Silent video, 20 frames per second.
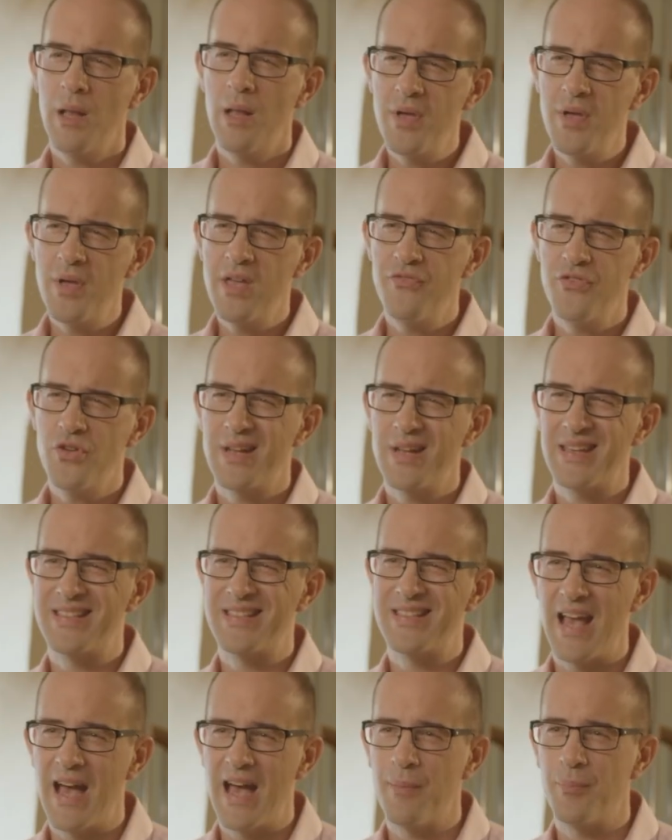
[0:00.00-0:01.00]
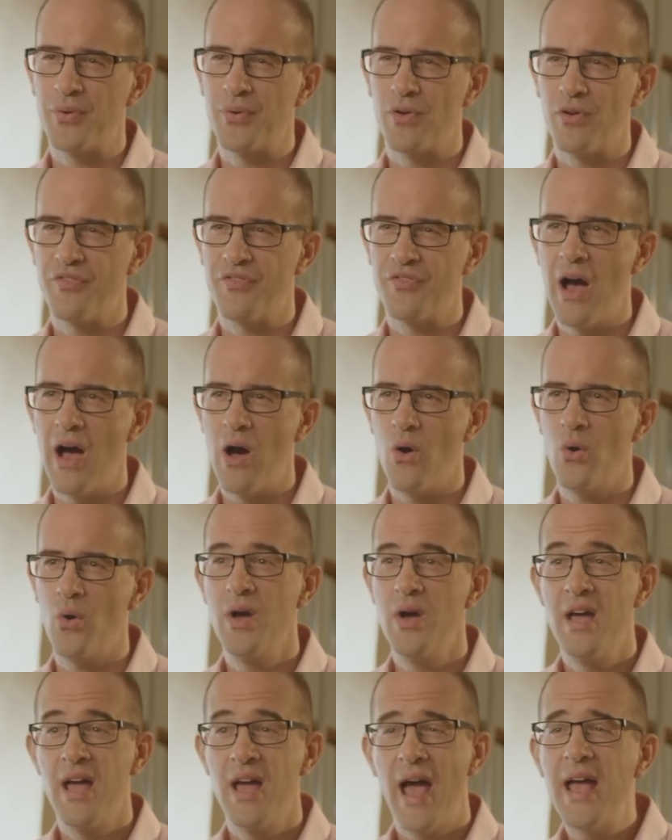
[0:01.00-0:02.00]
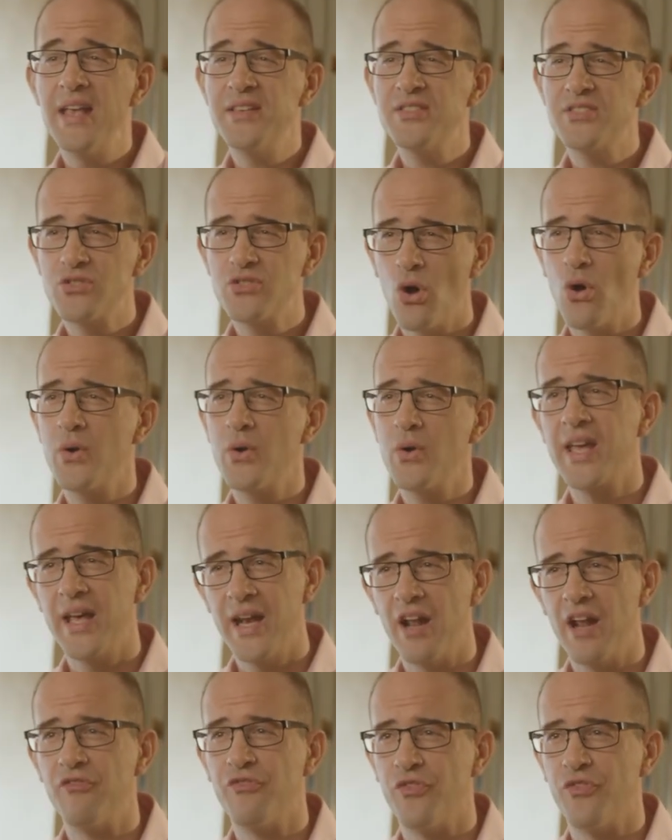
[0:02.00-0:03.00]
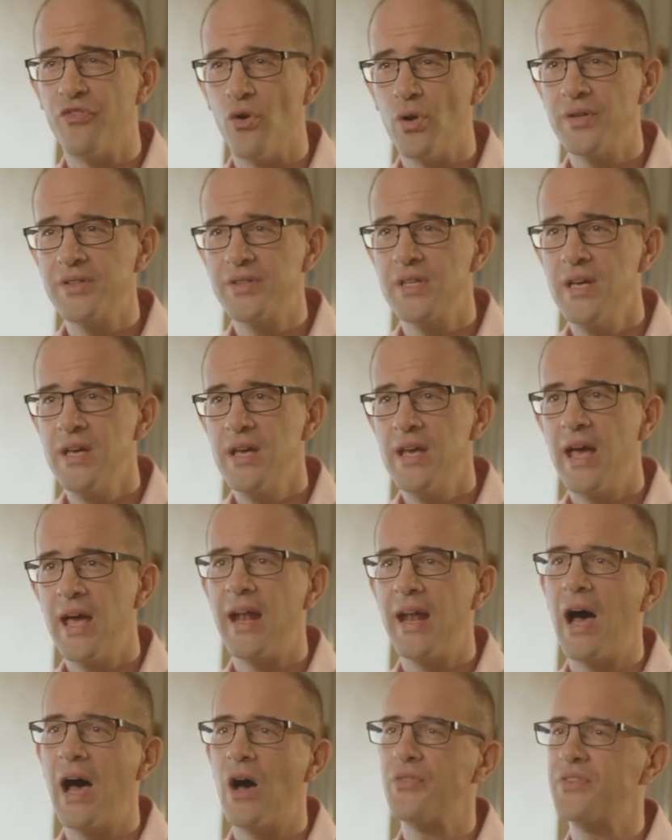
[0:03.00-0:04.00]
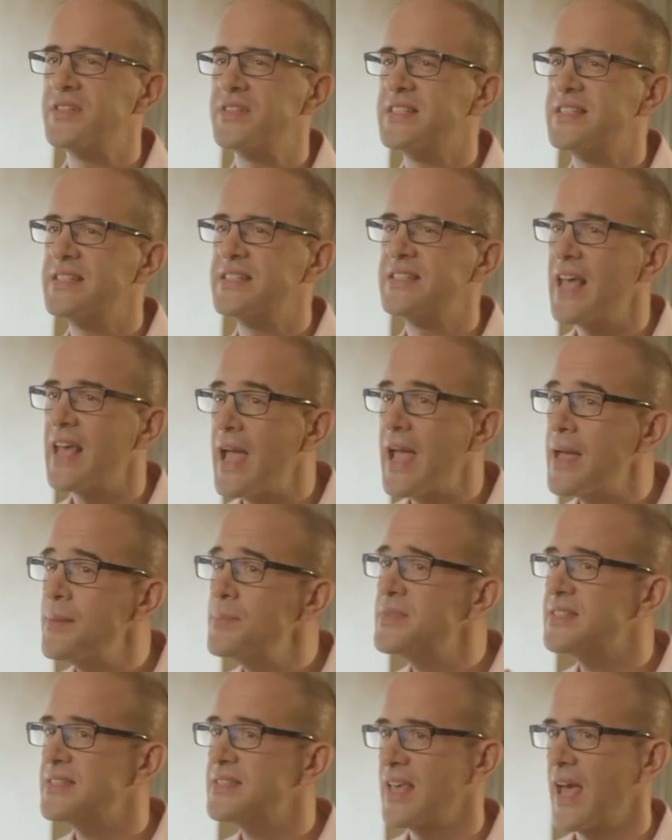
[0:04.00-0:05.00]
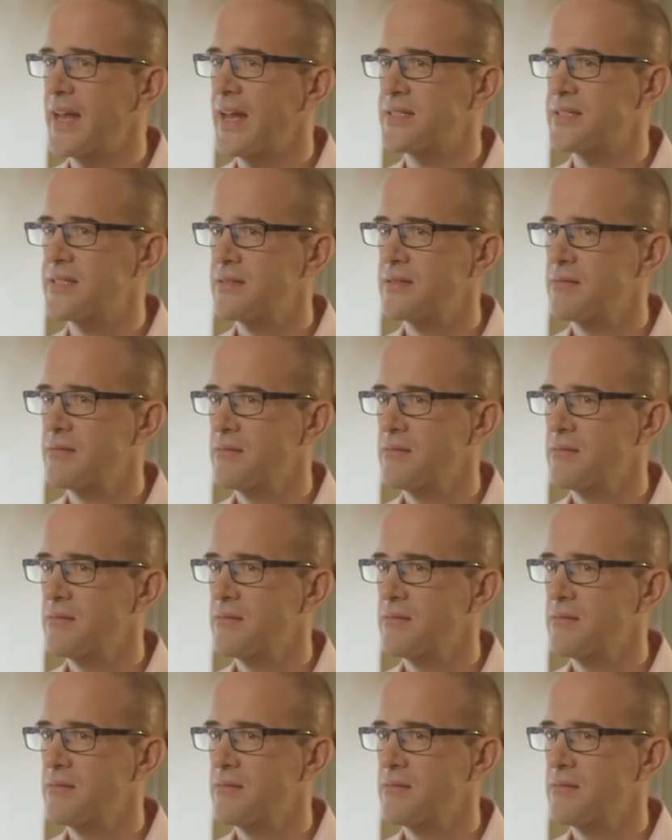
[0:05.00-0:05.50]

Let me give you an example of how a story can unfold and how the same set